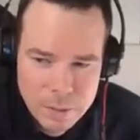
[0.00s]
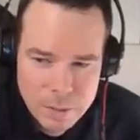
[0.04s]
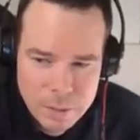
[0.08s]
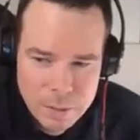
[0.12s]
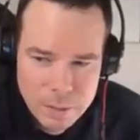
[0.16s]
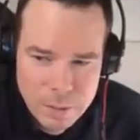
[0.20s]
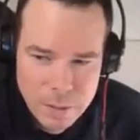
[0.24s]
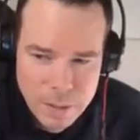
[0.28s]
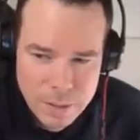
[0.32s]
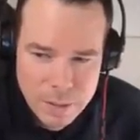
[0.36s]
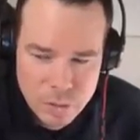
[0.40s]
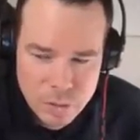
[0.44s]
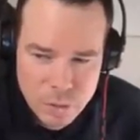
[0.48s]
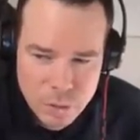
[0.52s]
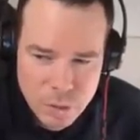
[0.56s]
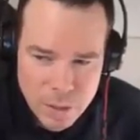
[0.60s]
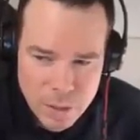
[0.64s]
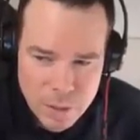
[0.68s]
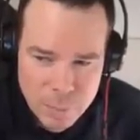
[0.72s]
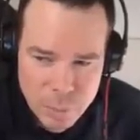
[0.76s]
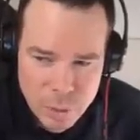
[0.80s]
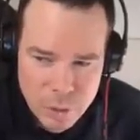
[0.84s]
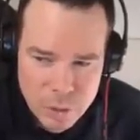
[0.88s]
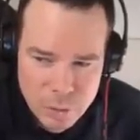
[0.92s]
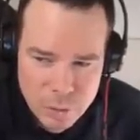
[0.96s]
Let's try to
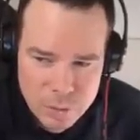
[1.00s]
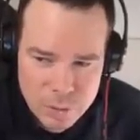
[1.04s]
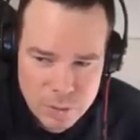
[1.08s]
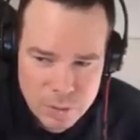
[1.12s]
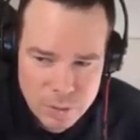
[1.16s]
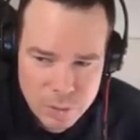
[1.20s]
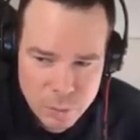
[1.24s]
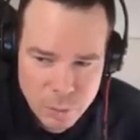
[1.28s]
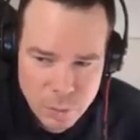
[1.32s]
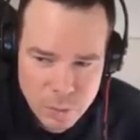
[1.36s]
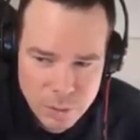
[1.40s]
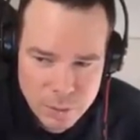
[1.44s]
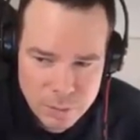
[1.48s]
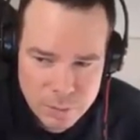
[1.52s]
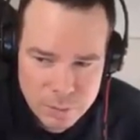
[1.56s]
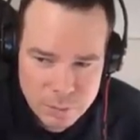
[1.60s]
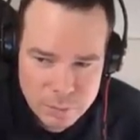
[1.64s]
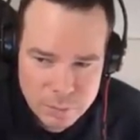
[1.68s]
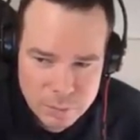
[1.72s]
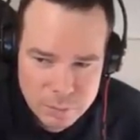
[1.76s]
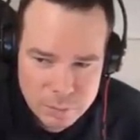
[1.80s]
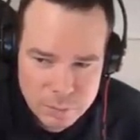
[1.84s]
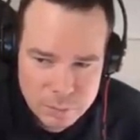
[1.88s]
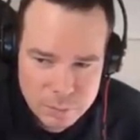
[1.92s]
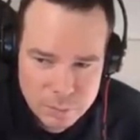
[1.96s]
produce this one.
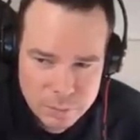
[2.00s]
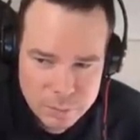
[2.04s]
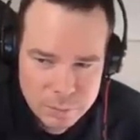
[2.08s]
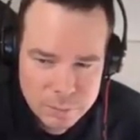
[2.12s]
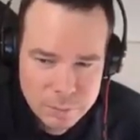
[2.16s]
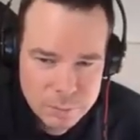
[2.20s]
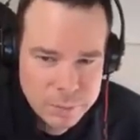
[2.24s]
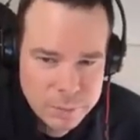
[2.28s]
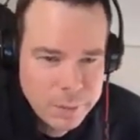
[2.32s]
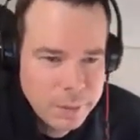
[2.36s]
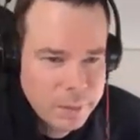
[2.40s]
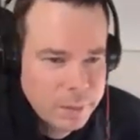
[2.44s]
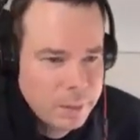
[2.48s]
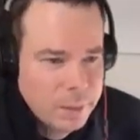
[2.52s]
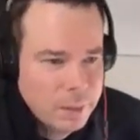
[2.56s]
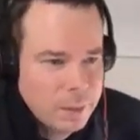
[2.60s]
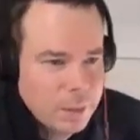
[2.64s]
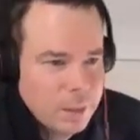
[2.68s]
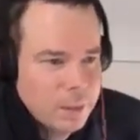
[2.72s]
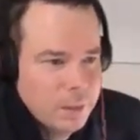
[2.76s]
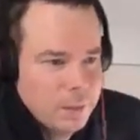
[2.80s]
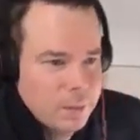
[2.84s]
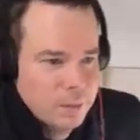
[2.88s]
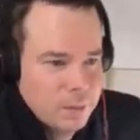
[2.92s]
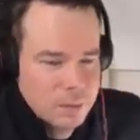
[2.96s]

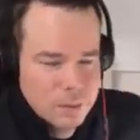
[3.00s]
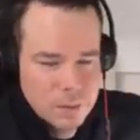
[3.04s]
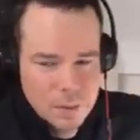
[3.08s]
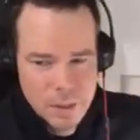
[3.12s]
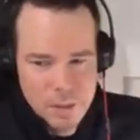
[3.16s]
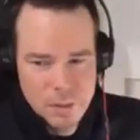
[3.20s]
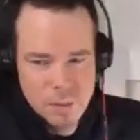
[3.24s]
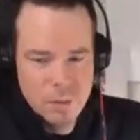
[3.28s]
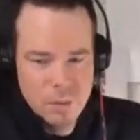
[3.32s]
And this, I know